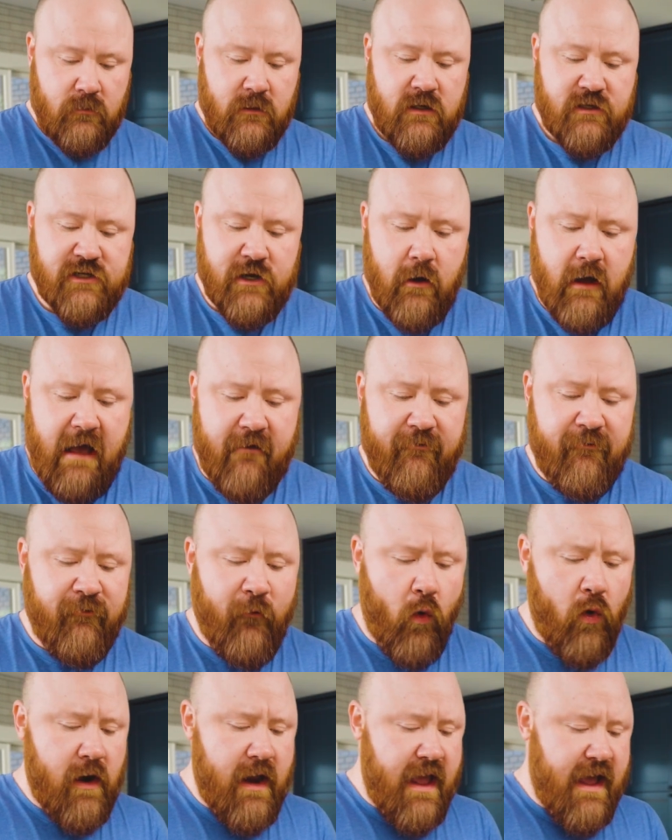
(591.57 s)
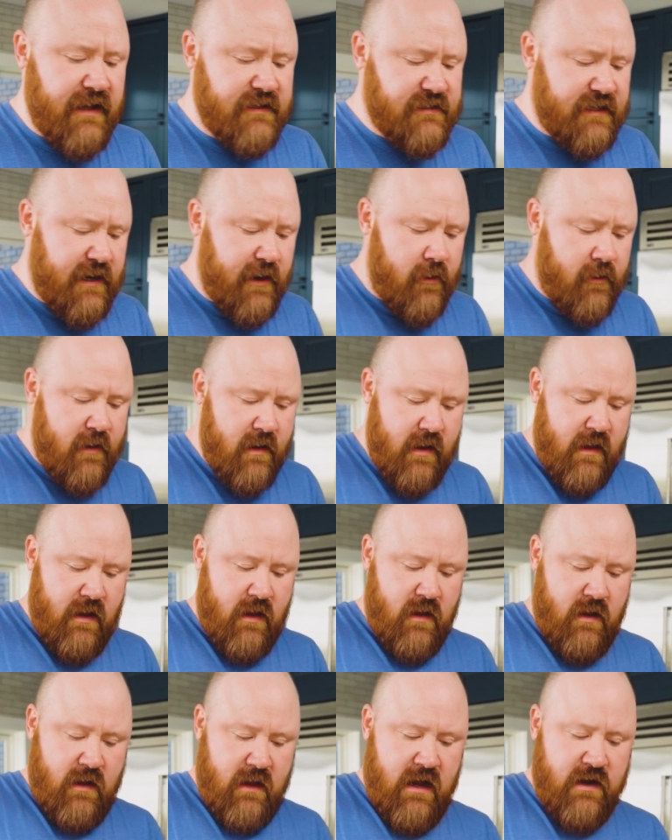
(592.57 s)
So I have 4 eggs here,
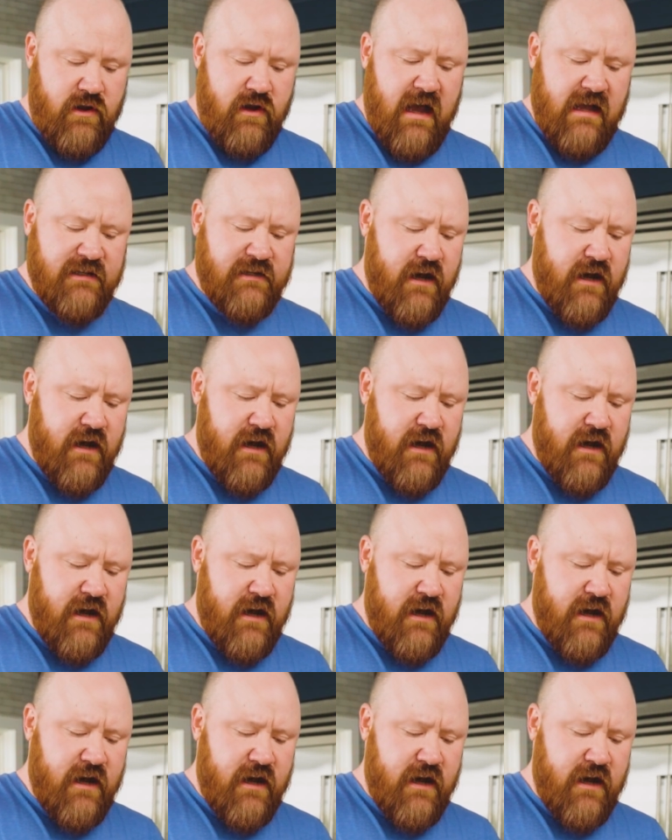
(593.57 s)
and you guys